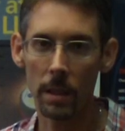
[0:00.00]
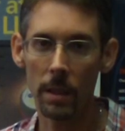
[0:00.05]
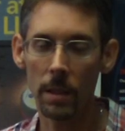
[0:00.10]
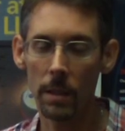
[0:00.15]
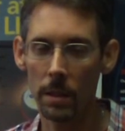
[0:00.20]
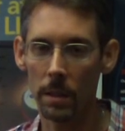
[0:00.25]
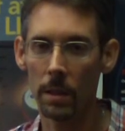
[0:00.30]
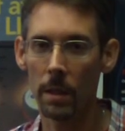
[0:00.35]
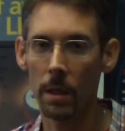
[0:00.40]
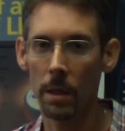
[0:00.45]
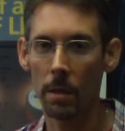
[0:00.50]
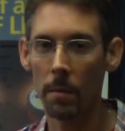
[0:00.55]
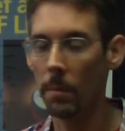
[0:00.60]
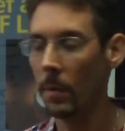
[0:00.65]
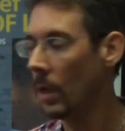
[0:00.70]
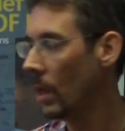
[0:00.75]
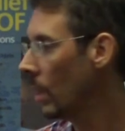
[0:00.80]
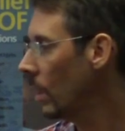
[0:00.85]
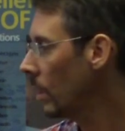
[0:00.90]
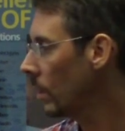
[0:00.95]
teach them
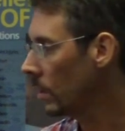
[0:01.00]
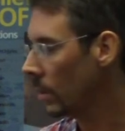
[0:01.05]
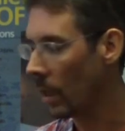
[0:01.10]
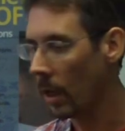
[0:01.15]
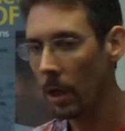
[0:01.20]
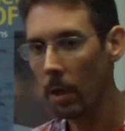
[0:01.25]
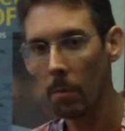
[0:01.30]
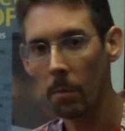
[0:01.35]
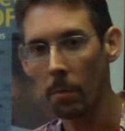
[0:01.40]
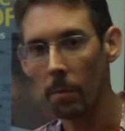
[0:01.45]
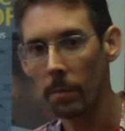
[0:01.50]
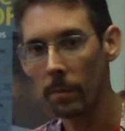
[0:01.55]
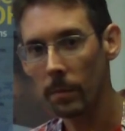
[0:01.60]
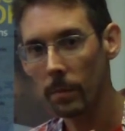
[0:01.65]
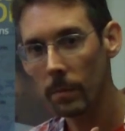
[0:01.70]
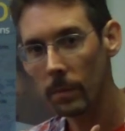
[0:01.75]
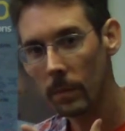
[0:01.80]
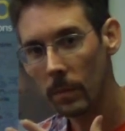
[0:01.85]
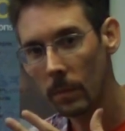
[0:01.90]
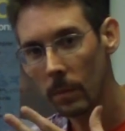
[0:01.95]
to help
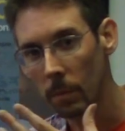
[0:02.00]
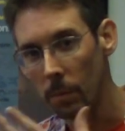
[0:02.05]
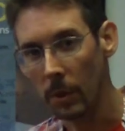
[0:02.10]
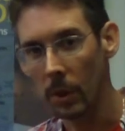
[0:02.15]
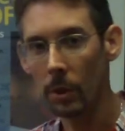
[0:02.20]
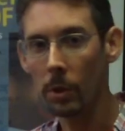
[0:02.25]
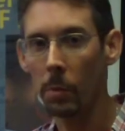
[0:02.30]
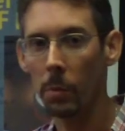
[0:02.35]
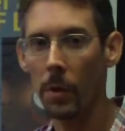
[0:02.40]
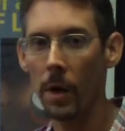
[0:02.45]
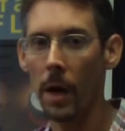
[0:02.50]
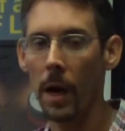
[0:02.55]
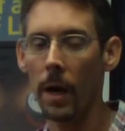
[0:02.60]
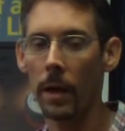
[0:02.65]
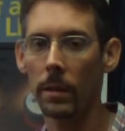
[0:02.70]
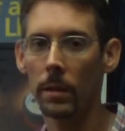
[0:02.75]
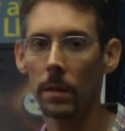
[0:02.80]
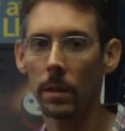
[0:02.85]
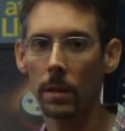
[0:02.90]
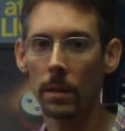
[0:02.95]
build a
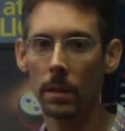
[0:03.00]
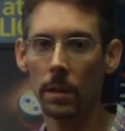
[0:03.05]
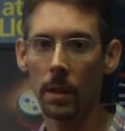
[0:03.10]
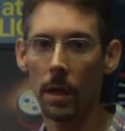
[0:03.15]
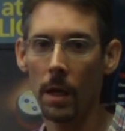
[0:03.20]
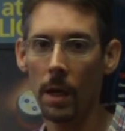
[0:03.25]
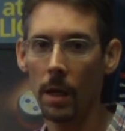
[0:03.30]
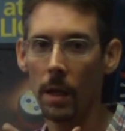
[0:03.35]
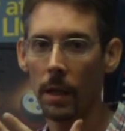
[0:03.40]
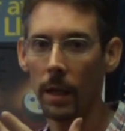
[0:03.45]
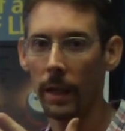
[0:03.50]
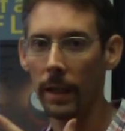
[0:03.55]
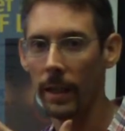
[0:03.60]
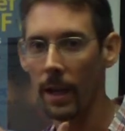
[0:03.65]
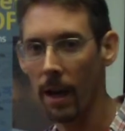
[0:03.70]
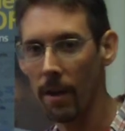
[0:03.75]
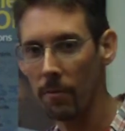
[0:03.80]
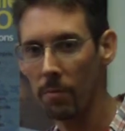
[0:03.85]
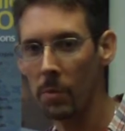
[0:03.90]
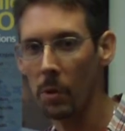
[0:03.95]
practice like
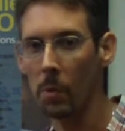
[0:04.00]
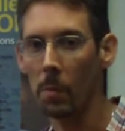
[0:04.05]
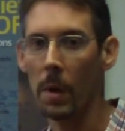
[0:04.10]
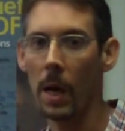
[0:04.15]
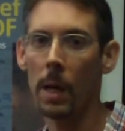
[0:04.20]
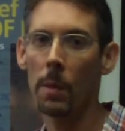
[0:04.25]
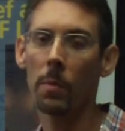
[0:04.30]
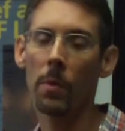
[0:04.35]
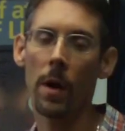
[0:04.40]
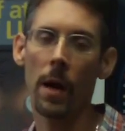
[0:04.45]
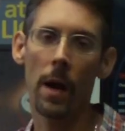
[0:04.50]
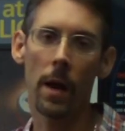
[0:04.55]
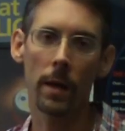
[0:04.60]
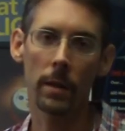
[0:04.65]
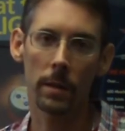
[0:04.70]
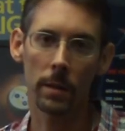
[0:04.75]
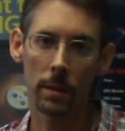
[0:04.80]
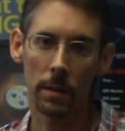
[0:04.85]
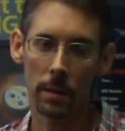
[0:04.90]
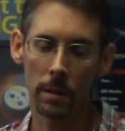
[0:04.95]
I've built my
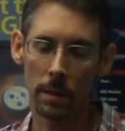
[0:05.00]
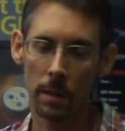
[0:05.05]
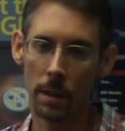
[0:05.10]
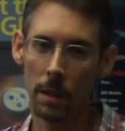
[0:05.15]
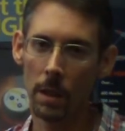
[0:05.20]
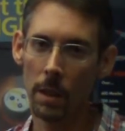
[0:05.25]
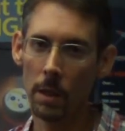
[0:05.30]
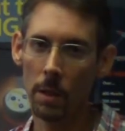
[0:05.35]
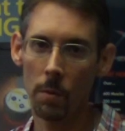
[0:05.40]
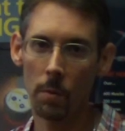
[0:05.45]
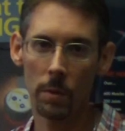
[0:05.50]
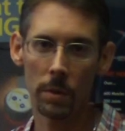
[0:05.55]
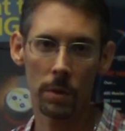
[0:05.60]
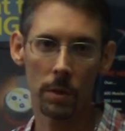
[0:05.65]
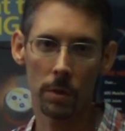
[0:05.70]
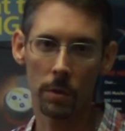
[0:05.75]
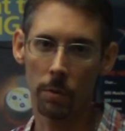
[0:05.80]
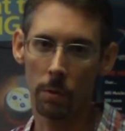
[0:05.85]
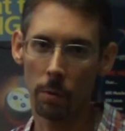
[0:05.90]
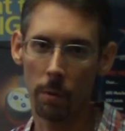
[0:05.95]
practice, which
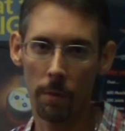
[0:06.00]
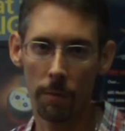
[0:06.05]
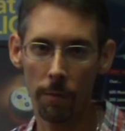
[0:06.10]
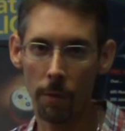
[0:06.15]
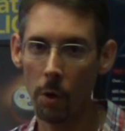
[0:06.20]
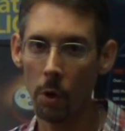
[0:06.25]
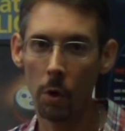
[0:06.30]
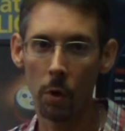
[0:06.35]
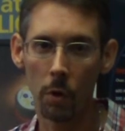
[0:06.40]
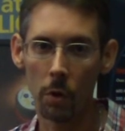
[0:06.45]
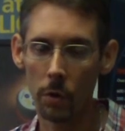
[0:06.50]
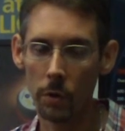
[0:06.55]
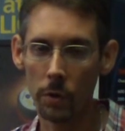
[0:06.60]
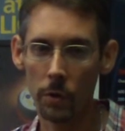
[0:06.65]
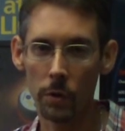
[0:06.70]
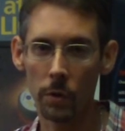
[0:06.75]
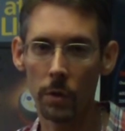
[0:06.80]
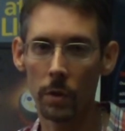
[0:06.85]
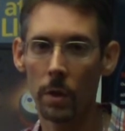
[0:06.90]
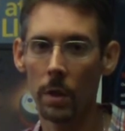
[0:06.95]
is through
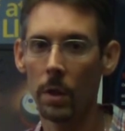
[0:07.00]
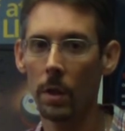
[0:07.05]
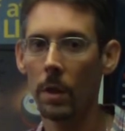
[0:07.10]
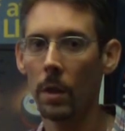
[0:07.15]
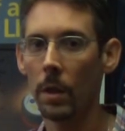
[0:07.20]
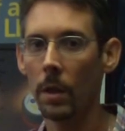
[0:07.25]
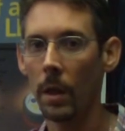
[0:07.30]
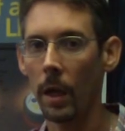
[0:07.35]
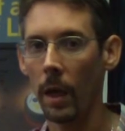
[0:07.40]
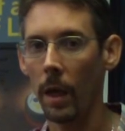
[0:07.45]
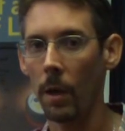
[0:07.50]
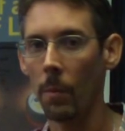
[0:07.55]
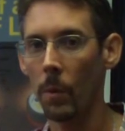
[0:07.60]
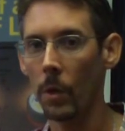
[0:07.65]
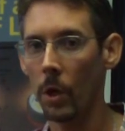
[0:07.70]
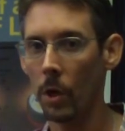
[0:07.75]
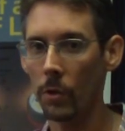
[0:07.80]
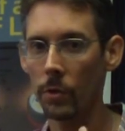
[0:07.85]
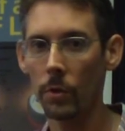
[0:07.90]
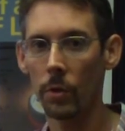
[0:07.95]
referrals. And
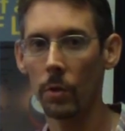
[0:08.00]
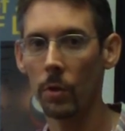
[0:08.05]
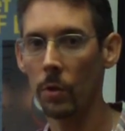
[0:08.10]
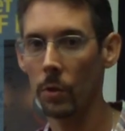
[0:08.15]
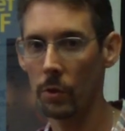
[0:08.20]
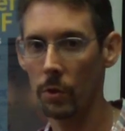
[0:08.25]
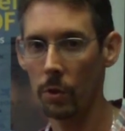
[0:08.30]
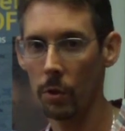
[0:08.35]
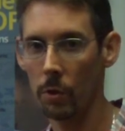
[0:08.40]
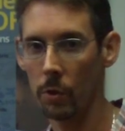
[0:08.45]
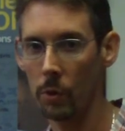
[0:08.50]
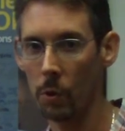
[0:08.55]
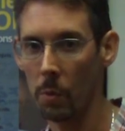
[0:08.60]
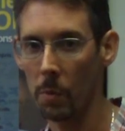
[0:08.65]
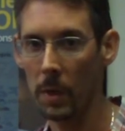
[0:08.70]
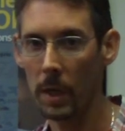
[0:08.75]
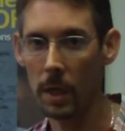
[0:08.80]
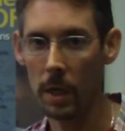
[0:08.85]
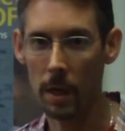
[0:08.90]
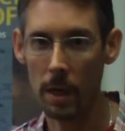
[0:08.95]
we also use social
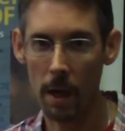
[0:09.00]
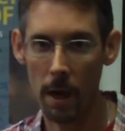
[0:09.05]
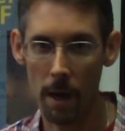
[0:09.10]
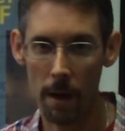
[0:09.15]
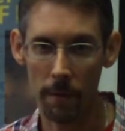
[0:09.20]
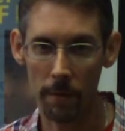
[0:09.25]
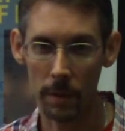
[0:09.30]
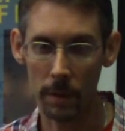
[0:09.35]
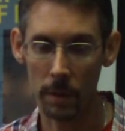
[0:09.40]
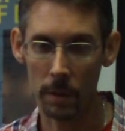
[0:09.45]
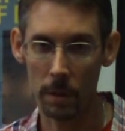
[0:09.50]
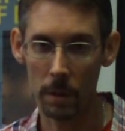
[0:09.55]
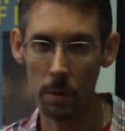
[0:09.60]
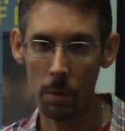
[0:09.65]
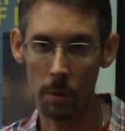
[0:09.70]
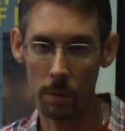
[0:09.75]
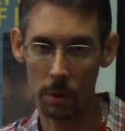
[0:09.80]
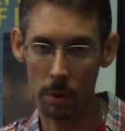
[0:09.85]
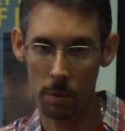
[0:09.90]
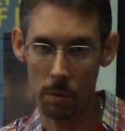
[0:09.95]
media, obviously,
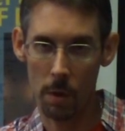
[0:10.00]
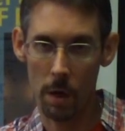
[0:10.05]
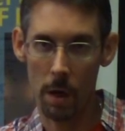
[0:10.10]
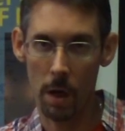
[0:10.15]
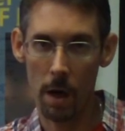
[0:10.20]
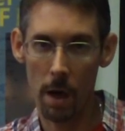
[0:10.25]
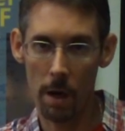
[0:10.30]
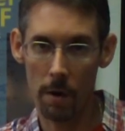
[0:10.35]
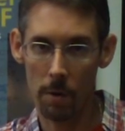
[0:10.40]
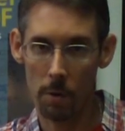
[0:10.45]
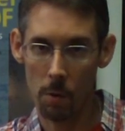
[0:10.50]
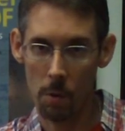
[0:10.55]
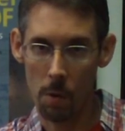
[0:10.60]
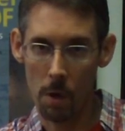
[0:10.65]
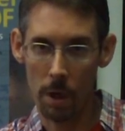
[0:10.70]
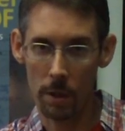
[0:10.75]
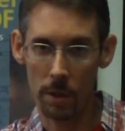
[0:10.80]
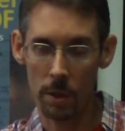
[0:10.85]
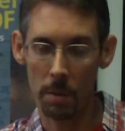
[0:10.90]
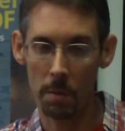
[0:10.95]
which is how you're
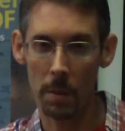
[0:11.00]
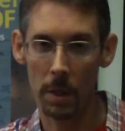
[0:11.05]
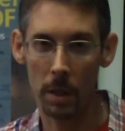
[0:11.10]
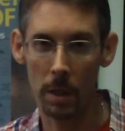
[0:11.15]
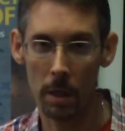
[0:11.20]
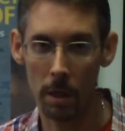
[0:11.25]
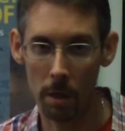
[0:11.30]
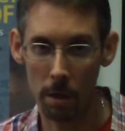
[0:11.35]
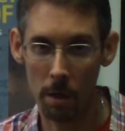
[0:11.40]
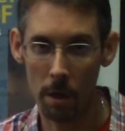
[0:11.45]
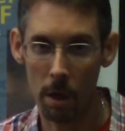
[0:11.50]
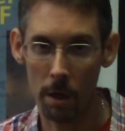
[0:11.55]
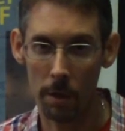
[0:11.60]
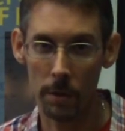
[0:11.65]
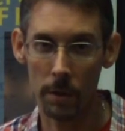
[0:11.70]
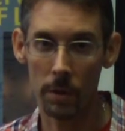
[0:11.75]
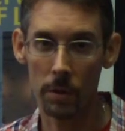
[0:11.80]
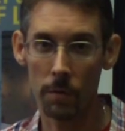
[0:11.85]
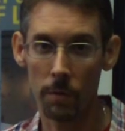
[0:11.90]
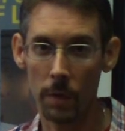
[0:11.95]
watching me here
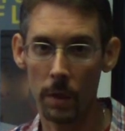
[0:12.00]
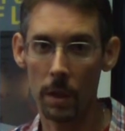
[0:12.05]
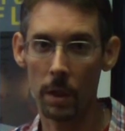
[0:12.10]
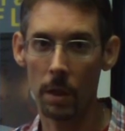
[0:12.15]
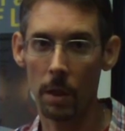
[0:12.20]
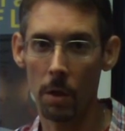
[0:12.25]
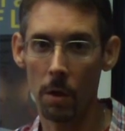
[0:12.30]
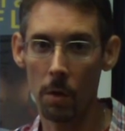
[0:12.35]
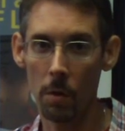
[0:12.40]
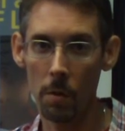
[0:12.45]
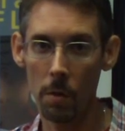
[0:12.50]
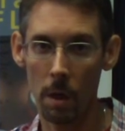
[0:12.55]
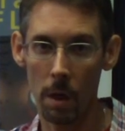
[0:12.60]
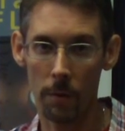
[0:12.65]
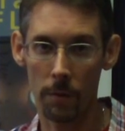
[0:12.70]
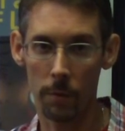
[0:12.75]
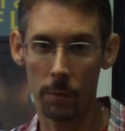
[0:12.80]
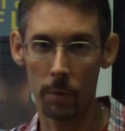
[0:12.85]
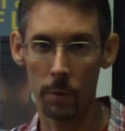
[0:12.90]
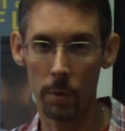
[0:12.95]
on this video
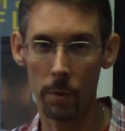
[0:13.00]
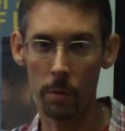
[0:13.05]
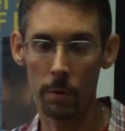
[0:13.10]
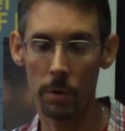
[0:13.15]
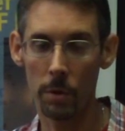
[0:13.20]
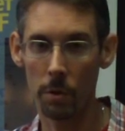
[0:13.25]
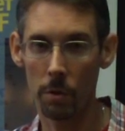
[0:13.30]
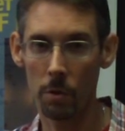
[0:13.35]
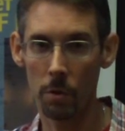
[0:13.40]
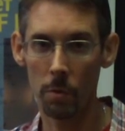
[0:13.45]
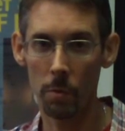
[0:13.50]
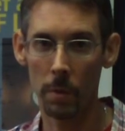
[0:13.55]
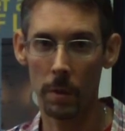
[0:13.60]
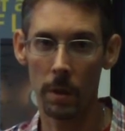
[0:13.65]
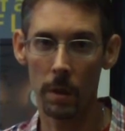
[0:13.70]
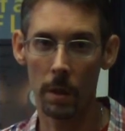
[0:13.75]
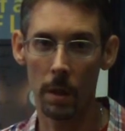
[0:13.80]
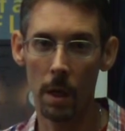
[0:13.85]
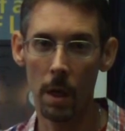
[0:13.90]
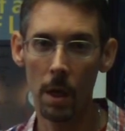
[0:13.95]
through YouTube,
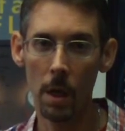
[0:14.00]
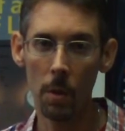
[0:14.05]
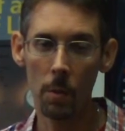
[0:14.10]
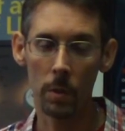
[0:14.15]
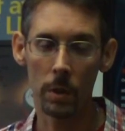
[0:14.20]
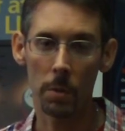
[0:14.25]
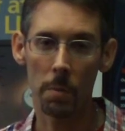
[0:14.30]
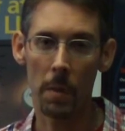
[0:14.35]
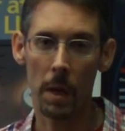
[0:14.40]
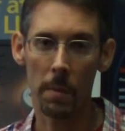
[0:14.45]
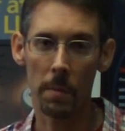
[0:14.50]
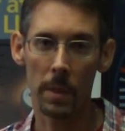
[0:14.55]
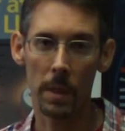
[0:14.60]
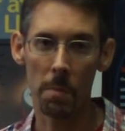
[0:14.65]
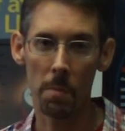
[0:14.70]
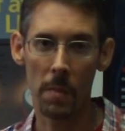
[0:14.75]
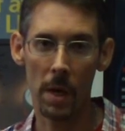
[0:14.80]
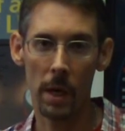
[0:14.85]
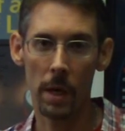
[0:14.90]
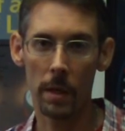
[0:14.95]
and which might be
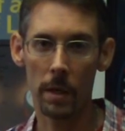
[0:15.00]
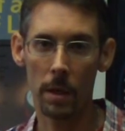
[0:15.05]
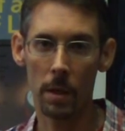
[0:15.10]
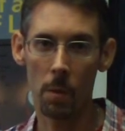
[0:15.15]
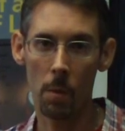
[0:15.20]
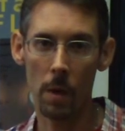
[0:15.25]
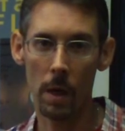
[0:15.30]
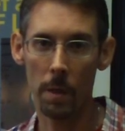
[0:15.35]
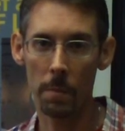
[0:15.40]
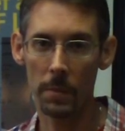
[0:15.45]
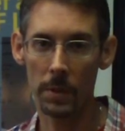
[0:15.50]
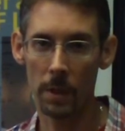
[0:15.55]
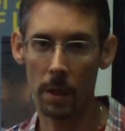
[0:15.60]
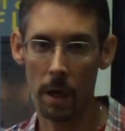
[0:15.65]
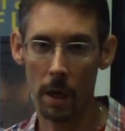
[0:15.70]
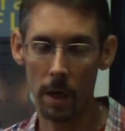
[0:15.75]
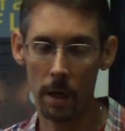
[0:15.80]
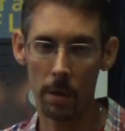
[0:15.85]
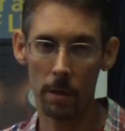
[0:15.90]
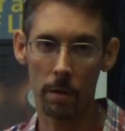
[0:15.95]
embedded in a
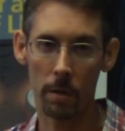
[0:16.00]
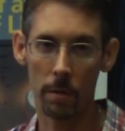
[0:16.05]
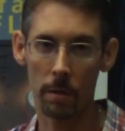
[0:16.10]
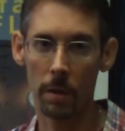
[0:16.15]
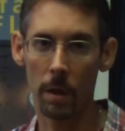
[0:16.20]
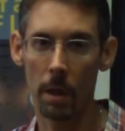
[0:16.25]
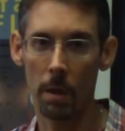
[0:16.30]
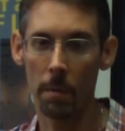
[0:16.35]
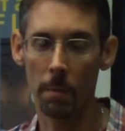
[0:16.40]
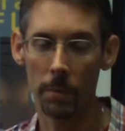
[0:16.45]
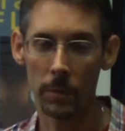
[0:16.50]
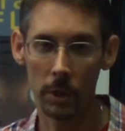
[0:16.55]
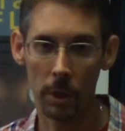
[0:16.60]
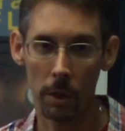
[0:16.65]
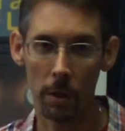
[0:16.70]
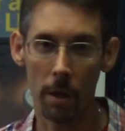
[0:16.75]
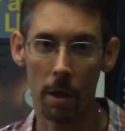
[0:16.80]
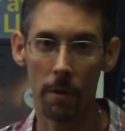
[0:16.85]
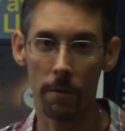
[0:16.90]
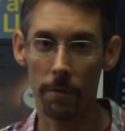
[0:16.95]
website or
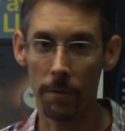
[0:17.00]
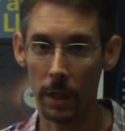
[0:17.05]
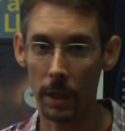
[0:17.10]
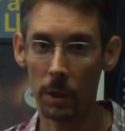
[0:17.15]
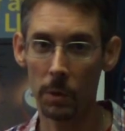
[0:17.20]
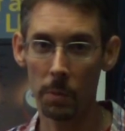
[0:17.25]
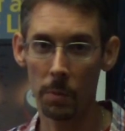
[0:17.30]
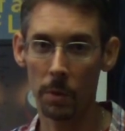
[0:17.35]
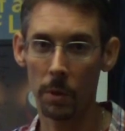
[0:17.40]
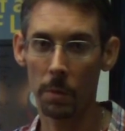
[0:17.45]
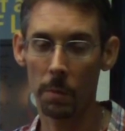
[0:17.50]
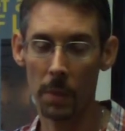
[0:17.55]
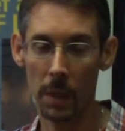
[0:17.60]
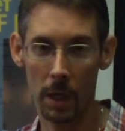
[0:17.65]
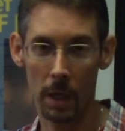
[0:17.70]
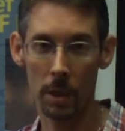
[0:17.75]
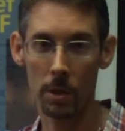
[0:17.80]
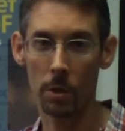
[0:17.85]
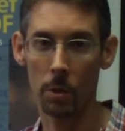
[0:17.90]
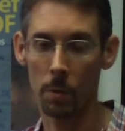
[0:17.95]
shared on a Facebook
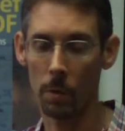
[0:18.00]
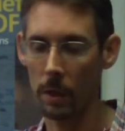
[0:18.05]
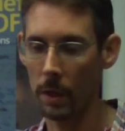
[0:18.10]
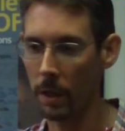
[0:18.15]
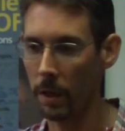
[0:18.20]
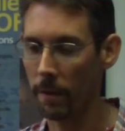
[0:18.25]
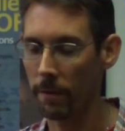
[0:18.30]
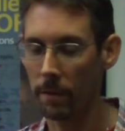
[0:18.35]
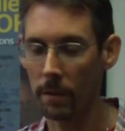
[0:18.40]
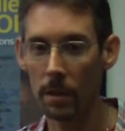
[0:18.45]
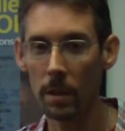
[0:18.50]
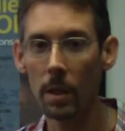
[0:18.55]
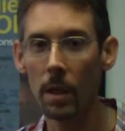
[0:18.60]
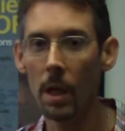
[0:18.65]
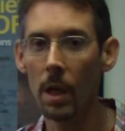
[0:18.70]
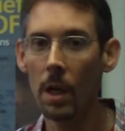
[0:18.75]
page or whatever.